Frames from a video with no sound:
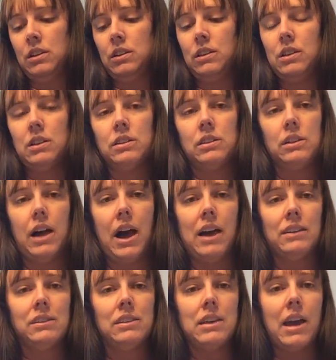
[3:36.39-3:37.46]
In this
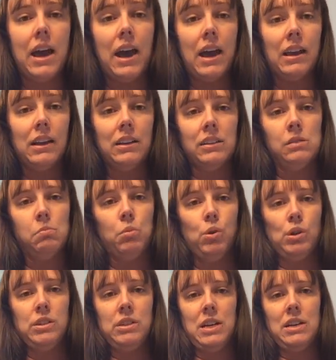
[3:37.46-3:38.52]
glass, the egg is
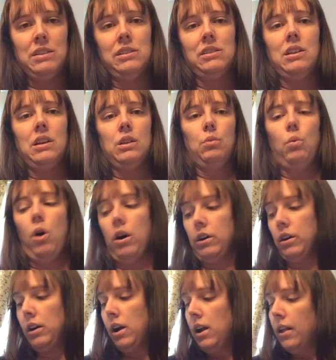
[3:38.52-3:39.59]
more dense than the
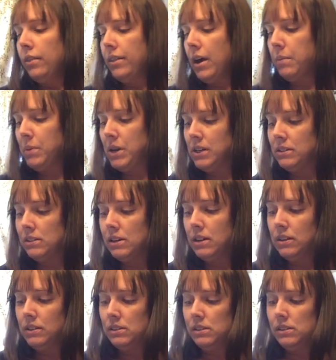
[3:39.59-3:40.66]
water. That means
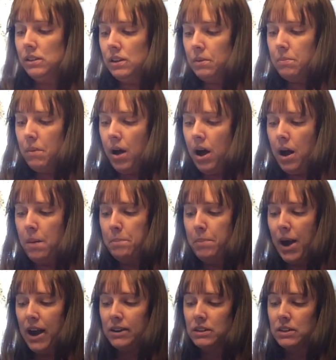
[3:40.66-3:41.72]
it's
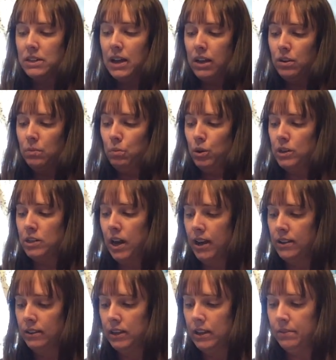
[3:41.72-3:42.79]
packed together more
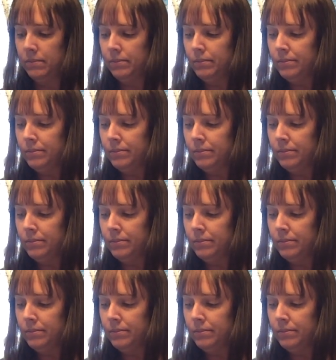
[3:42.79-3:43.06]
tightly.